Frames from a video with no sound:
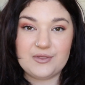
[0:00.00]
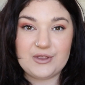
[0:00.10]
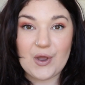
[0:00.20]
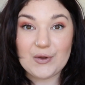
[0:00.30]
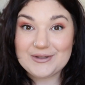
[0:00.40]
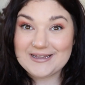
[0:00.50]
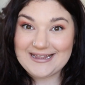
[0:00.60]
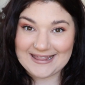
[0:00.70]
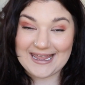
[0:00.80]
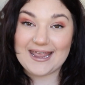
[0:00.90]
The
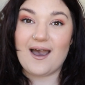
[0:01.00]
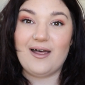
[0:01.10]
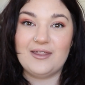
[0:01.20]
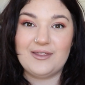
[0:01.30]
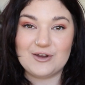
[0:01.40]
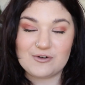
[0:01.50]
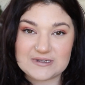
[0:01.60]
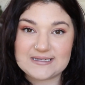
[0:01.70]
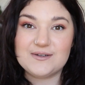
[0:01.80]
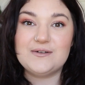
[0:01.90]
only thing other than
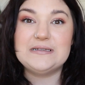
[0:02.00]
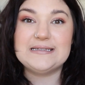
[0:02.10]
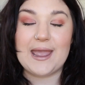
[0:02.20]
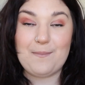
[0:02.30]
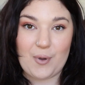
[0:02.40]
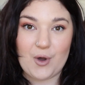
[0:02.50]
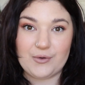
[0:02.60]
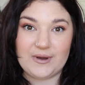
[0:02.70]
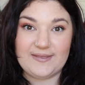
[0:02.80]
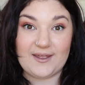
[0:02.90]
crystals and
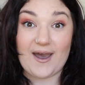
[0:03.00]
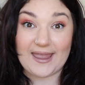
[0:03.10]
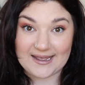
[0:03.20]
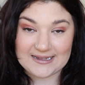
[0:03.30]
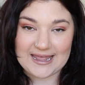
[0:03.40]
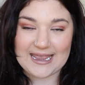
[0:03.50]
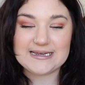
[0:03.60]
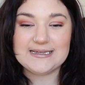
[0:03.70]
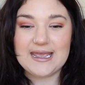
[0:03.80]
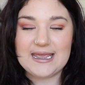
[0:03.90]
pottery that I
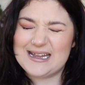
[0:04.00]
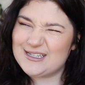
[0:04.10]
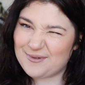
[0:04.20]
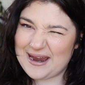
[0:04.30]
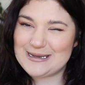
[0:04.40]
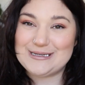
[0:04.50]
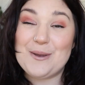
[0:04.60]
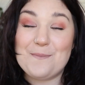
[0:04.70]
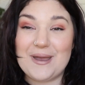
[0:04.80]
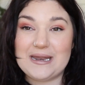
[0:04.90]
collect, it's
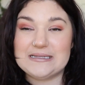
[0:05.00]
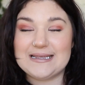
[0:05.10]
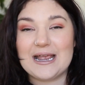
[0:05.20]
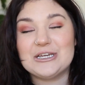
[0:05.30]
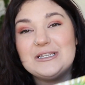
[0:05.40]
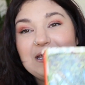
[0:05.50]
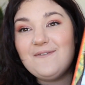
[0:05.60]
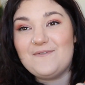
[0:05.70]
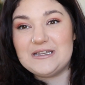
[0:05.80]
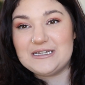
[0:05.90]
random, but it's actually
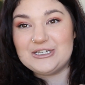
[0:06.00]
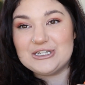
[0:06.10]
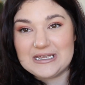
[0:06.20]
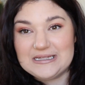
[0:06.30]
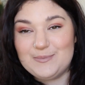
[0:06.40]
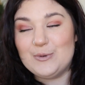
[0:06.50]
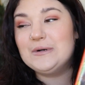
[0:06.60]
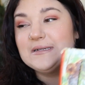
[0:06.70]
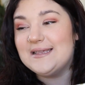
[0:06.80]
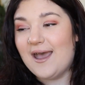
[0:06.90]
vintage kids
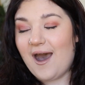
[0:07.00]
books.